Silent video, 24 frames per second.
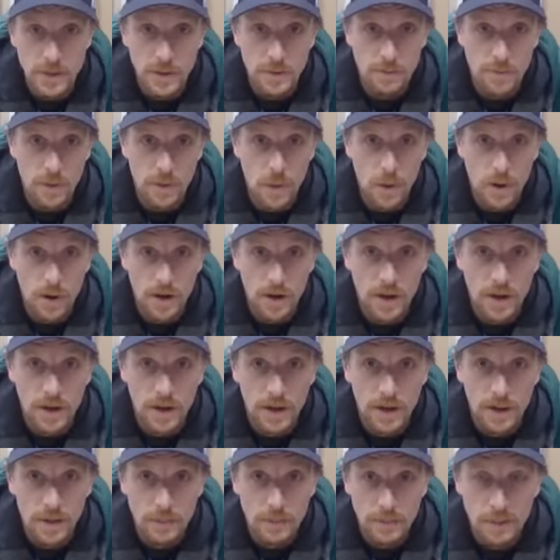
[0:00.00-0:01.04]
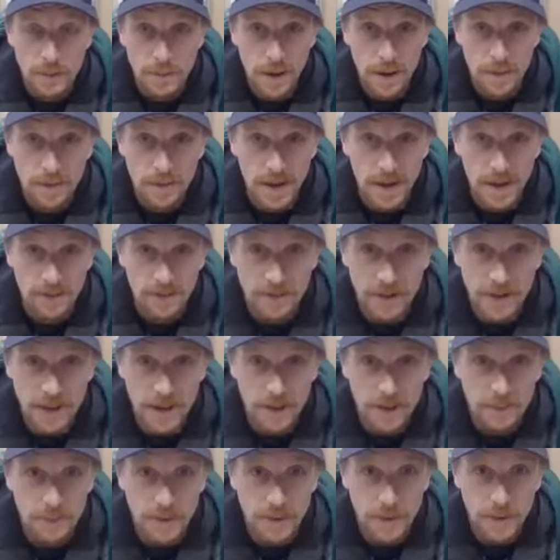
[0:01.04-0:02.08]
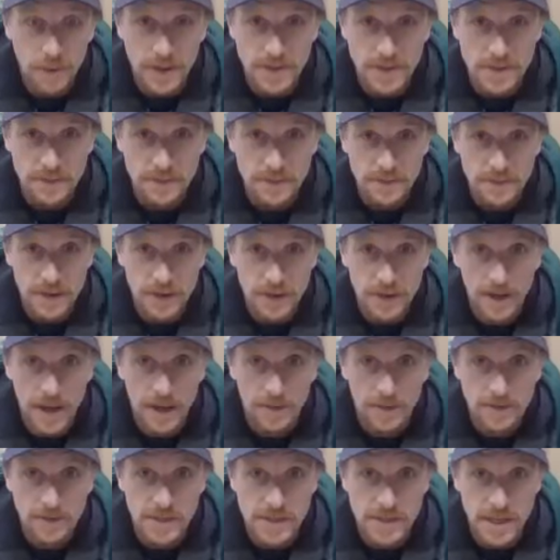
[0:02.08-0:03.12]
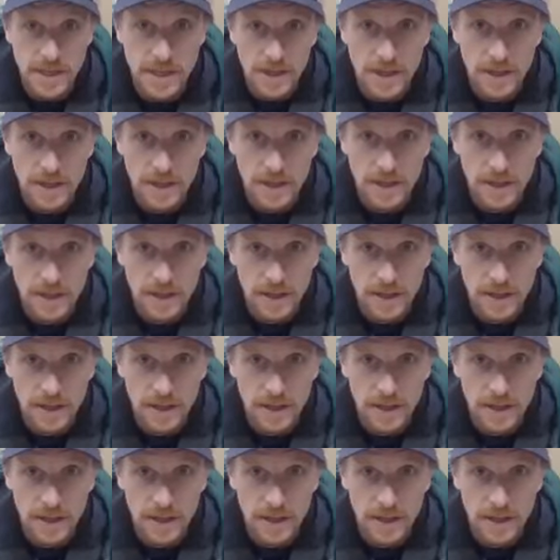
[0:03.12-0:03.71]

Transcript: do it more, but probably every couple of weeks if you're a heavy skier,